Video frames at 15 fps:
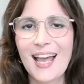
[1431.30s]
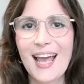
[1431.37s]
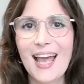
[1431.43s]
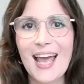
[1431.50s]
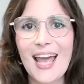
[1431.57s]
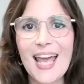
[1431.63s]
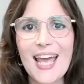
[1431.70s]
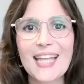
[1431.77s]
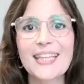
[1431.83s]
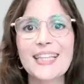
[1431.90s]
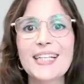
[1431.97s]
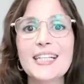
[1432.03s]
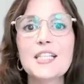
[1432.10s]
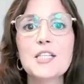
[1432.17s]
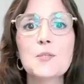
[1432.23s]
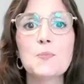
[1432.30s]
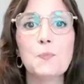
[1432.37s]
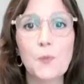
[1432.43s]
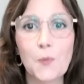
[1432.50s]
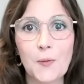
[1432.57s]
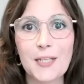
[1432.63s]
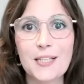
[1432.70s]
At this
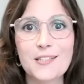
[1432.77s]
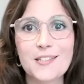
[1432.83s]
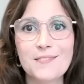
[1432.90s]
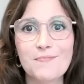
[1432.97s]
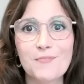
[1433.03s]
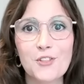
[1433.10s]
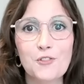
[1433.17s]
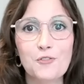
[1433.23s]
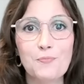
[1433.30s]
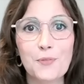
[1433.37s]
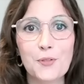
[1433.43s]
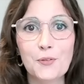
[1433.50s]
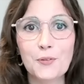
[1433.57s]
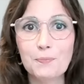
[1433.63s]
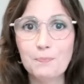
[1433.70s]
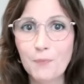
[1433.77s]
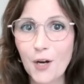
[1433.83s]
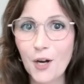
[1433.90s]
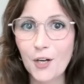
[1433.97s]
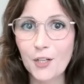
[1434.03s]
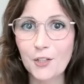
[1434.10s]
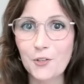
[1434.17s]
point, you've built
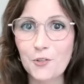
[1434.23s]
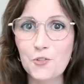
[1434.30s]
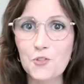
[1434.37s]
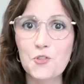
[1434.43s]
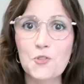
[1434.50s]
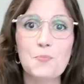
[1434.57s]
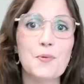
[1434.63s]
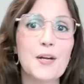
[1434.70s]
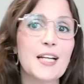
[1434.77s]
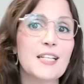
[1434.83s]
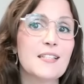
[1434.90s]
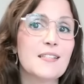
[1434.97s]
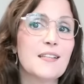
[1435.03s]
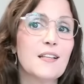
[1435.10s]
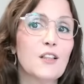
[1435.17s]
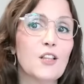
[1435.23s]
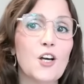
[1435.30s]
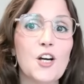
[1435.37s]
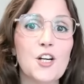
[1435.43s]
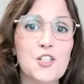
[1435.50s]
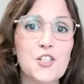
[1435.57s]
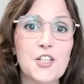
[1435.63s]
models, you practice the
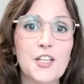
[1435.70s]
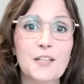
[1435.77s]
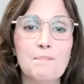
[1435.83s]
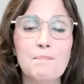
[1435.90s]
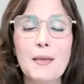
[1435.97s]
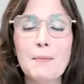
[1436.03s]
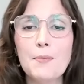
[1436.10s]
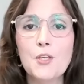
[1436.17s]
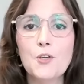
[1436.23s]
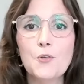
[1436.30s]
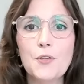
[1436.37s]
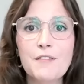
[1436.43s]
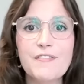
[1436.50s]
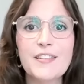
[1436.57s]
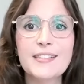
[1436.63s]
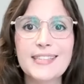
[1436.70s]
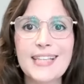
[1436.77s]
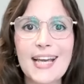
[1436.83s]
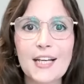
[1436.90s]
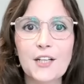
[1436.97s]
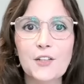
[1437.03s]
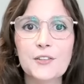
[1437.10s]
logic, maybe you even
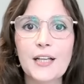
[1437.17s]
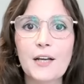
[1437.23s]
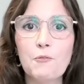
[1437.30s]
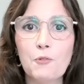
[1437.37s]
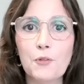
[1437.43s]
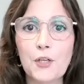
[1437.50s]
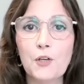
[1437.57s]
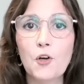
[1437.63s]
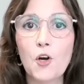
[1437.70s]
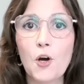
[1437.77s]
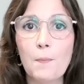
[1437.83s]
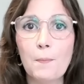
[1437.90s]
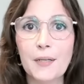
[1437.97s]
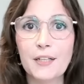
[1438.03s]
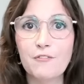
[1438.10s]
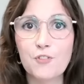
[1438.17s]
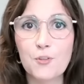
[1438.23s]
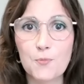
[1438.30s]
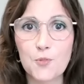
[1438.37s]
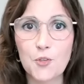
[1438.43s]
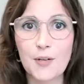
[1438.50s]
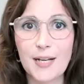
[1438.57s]
tackled a real company from
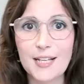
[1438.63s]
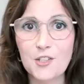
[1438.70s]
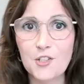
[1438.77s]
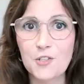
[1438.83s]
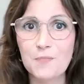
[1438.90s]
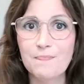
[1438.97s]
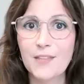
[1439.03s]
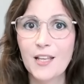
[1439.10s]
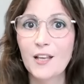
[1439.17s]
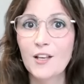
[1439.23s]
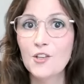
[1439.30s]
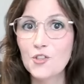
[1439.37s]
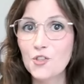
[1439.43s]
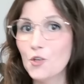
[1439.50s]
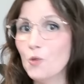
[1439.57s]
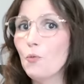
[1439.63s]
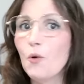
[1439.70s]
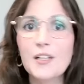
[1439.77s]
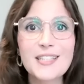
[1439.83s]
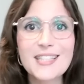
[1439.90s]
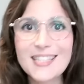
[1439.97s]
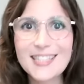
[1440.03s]
scratch. So
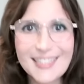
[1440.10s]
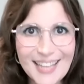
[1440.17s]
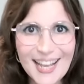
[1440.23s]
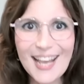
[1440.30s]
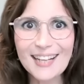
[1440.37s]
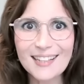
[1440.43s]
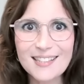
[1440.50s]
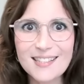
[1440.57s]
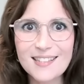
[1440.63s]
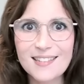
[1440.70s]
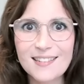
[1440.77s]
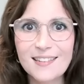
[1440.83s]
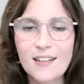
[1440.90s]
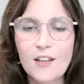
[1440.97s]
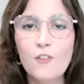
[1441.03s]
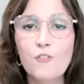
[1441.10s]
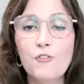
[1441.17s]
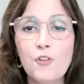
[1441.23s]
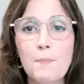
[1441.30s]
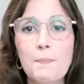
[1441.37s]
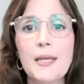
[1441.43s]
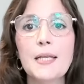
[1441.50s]
what's next? For
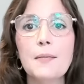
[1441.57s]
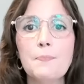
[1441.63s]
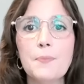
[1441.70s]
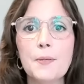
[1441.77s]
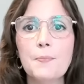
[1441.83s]
many people,